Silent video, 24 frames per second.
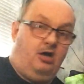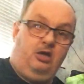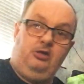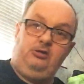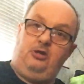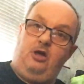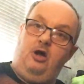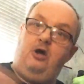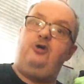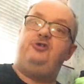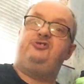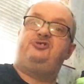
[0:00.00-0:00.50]
a
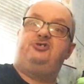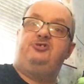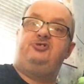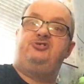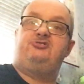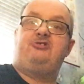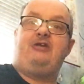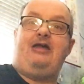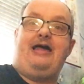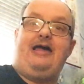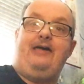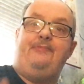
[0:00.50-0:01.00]
lot of
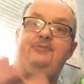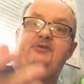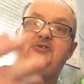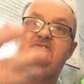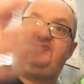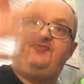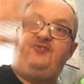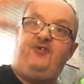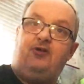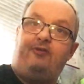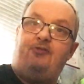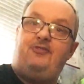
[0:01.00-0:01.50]

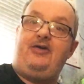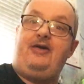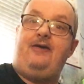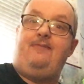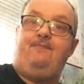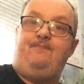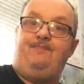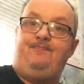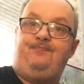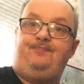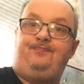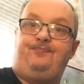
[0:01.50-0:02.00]
subscribers for
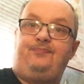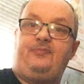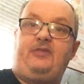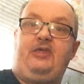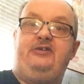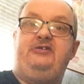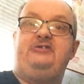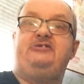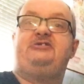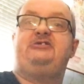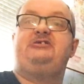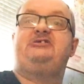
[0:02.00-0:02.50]
them.
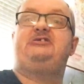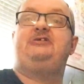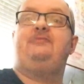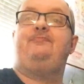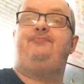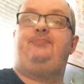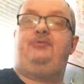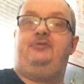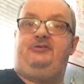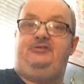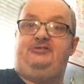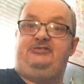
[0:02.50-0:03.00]
And it's as
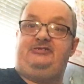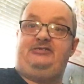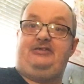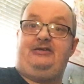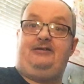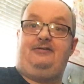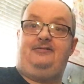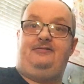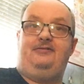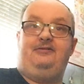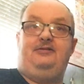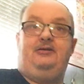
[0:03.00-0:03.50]
simple as
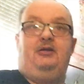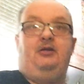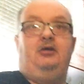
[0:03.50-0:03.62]
that.